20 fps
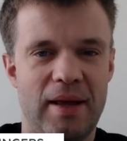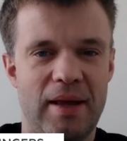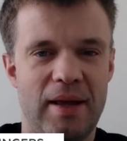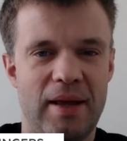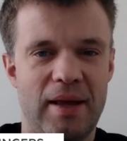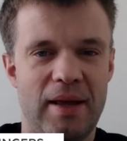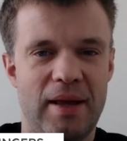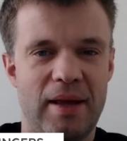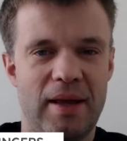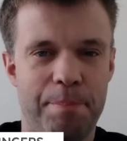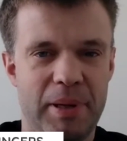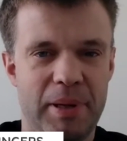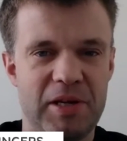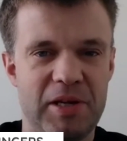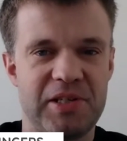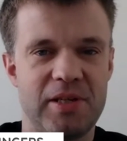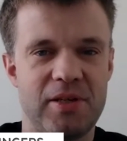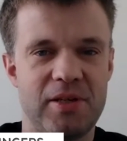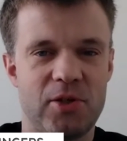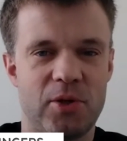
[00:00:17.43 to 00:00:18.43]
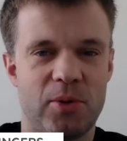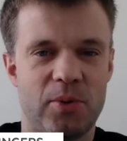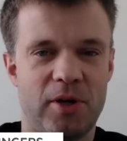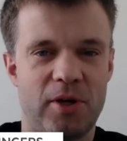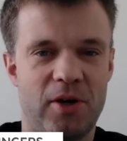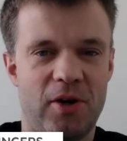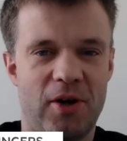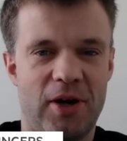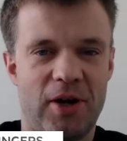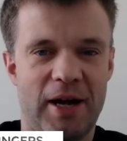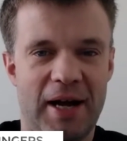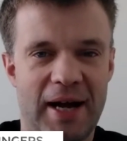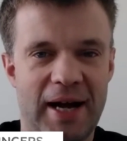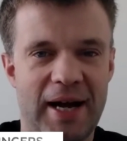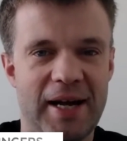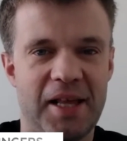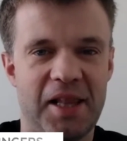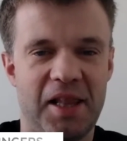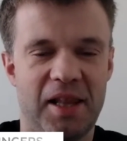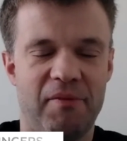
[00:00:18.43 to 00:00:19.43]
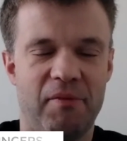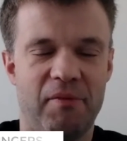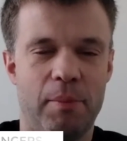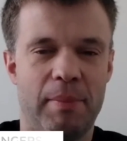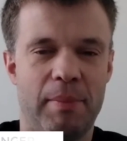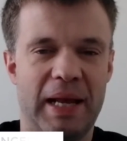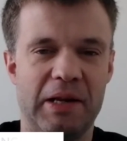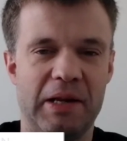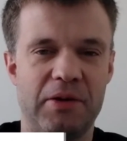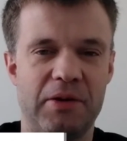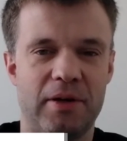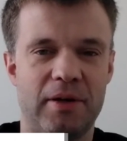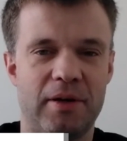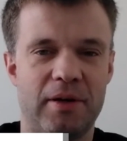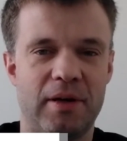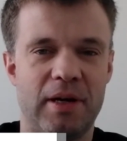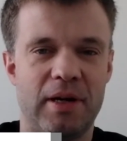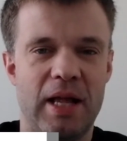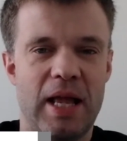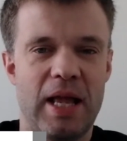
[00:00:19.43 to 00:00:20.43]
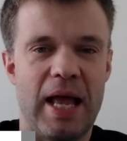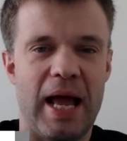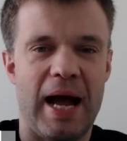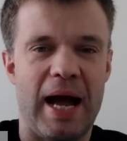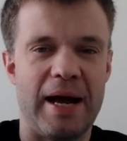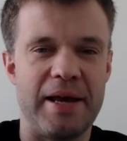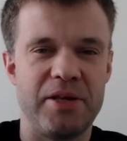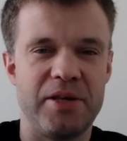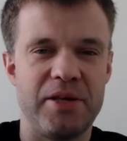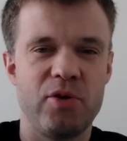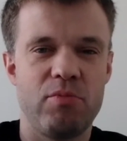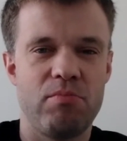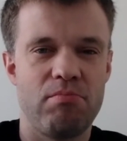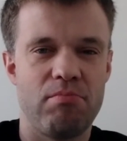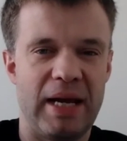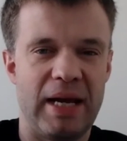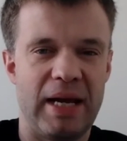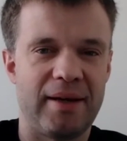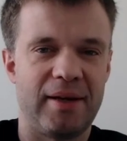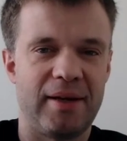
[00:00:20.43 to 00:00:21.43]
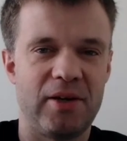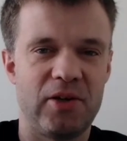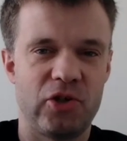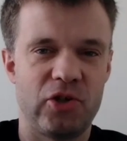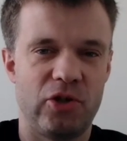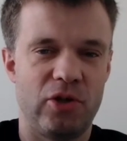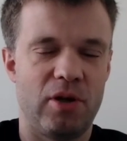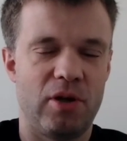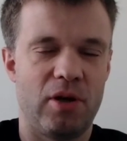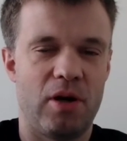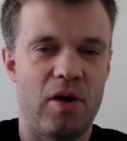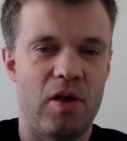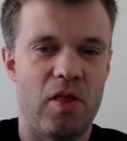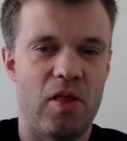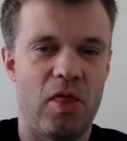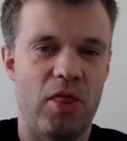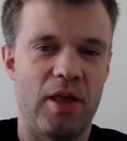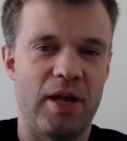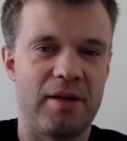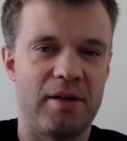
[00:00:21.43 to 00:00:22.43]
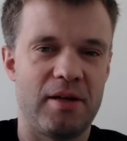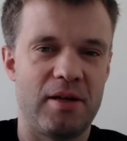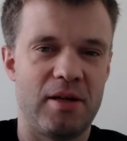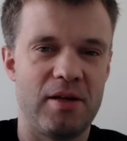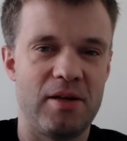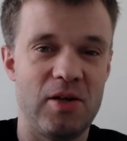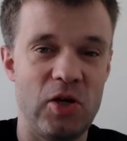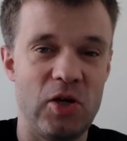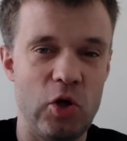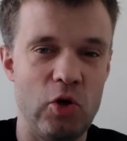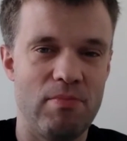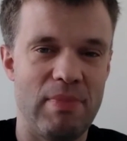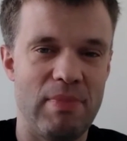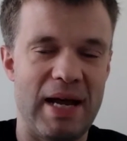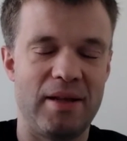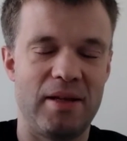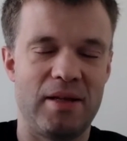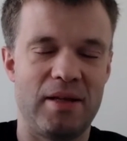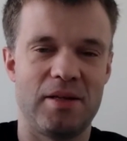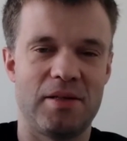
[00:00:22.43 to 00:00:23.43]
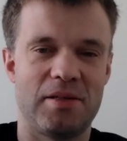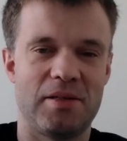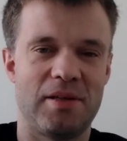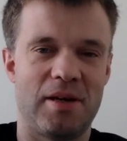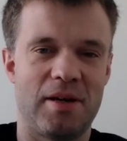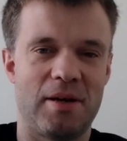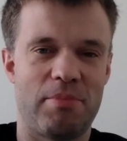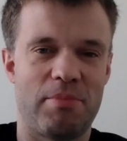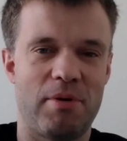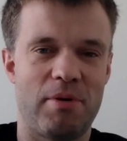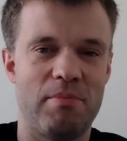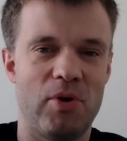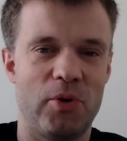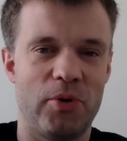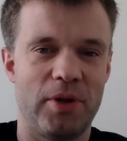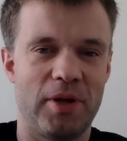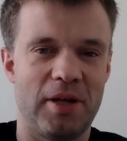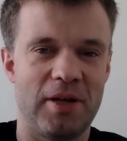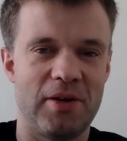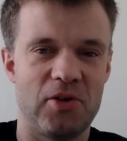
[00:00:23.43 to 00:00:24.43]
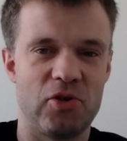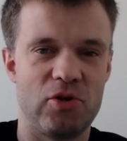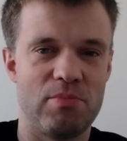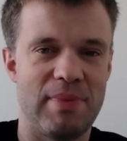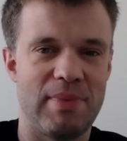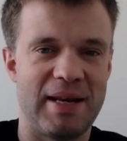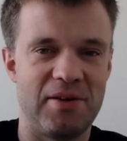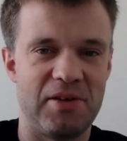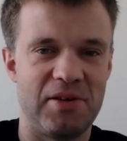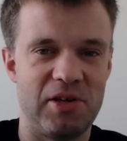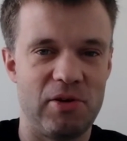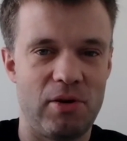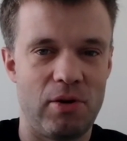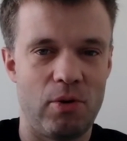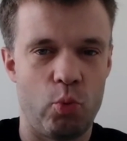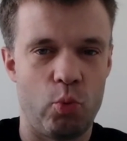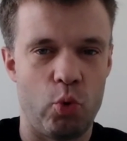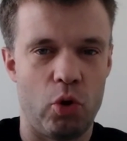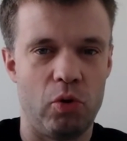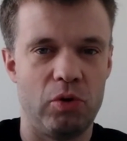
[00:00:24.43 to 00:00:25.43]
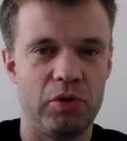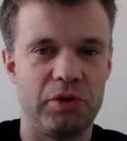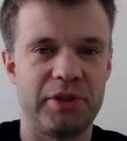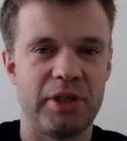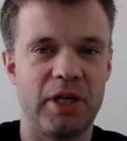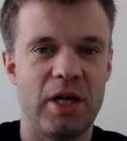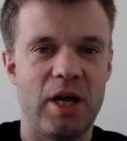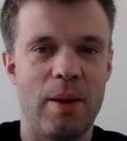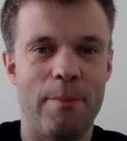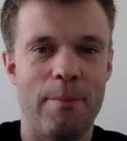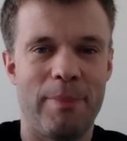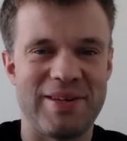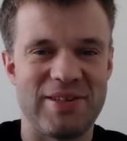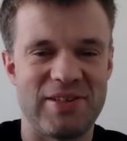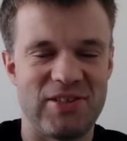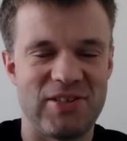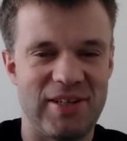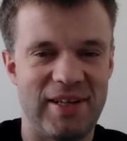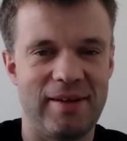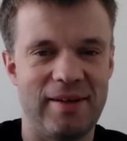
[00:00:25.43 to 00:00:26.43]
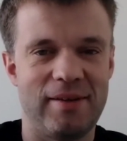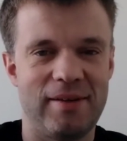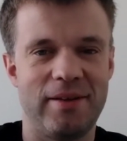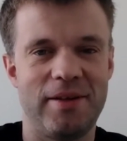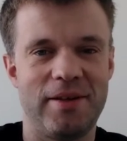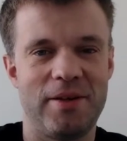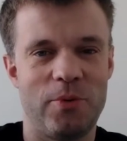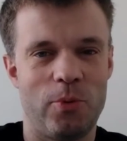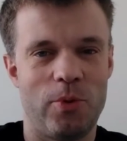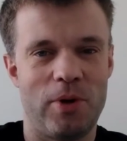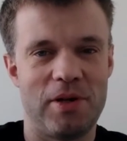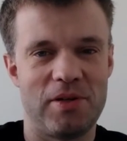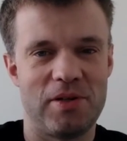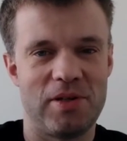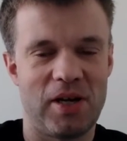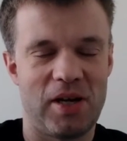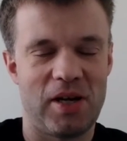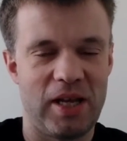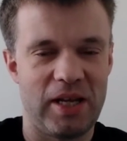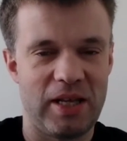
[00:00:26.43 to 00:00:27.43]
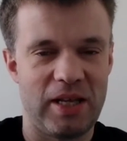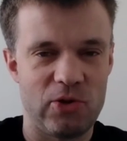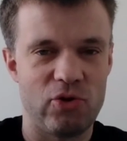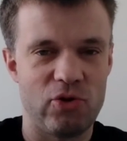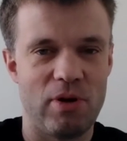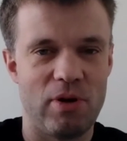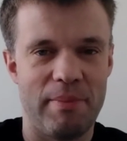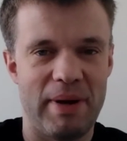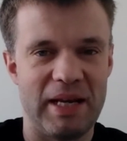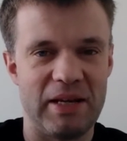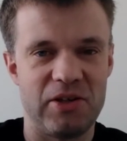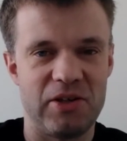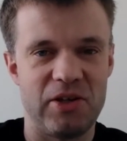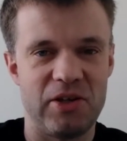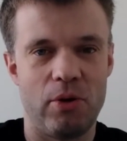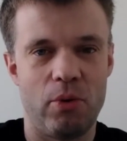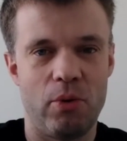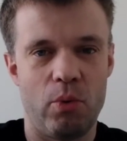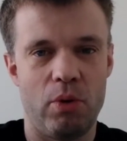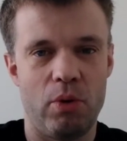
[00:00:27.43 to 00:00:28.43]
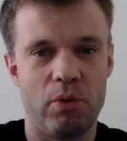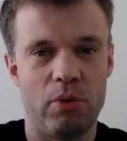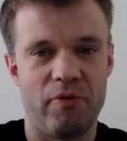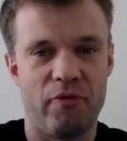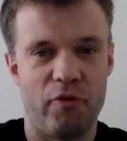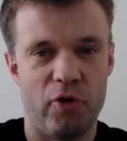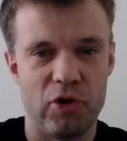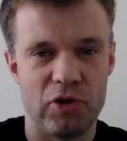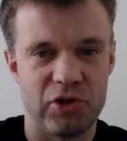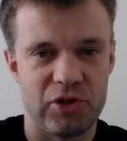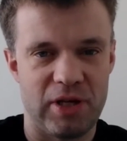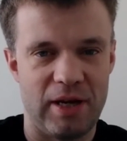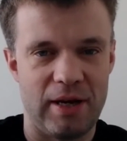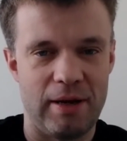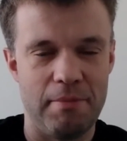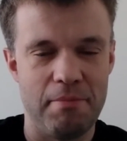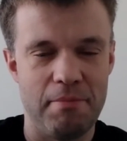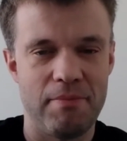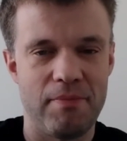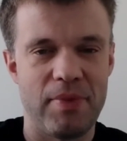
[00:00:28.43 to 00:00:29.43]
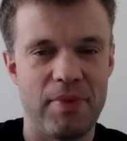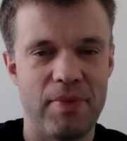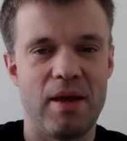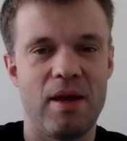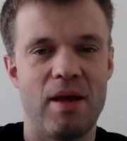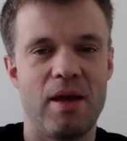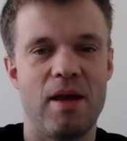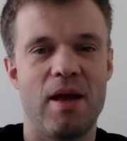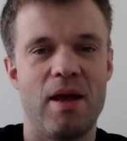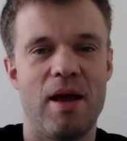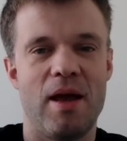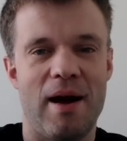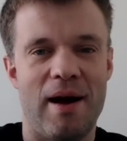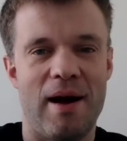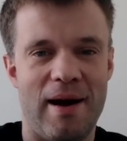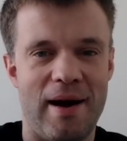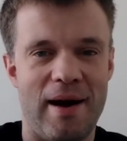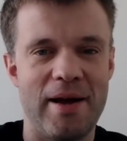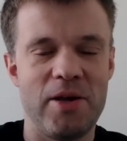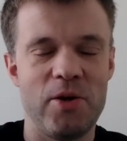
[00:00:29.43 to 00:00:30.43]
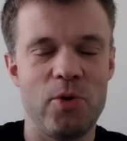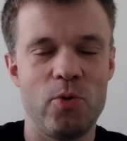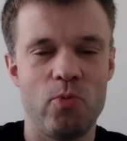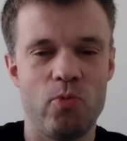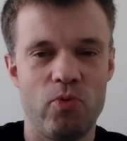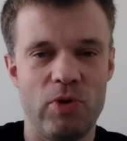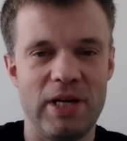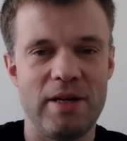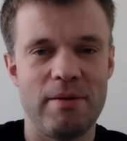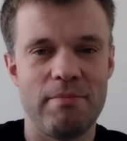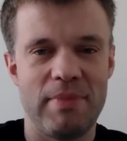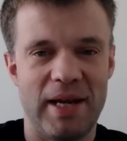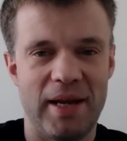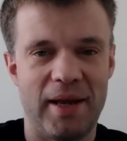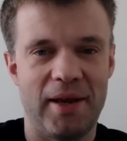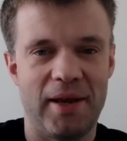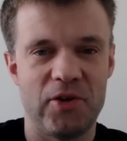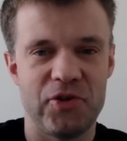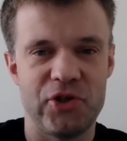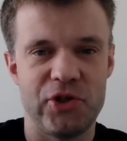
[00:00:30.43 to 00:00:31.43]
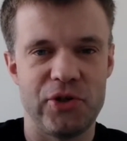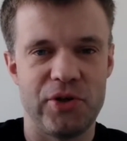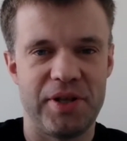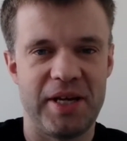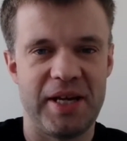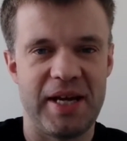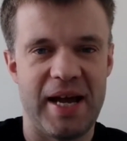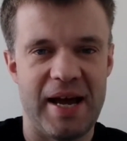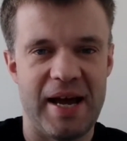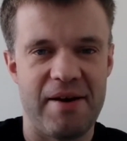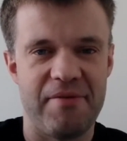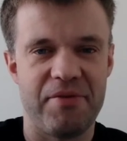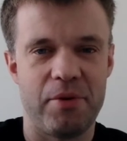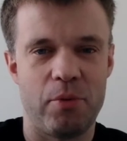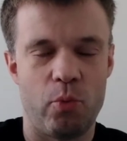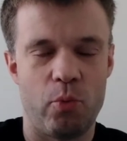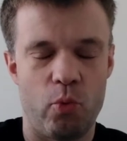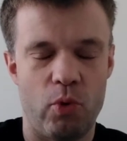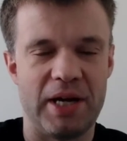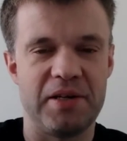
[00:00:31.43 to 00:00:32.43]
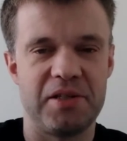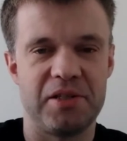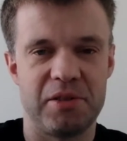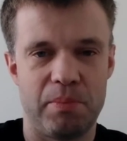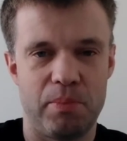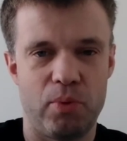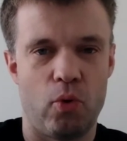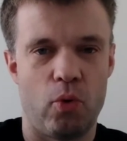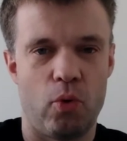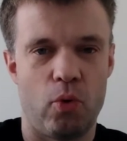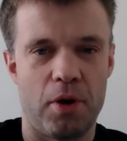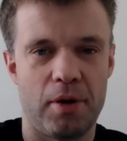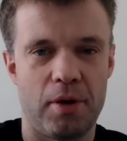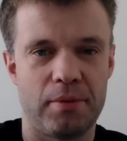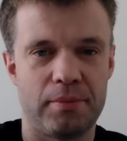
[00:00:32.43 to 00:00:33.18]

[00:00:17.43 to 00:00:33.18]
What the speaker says: If you're a business owner or a higher level manager, are you making sure that new managers that are promoted into managerial roles, particularly the ones that get into a managerial role the first time, are you really making sure they have the right support?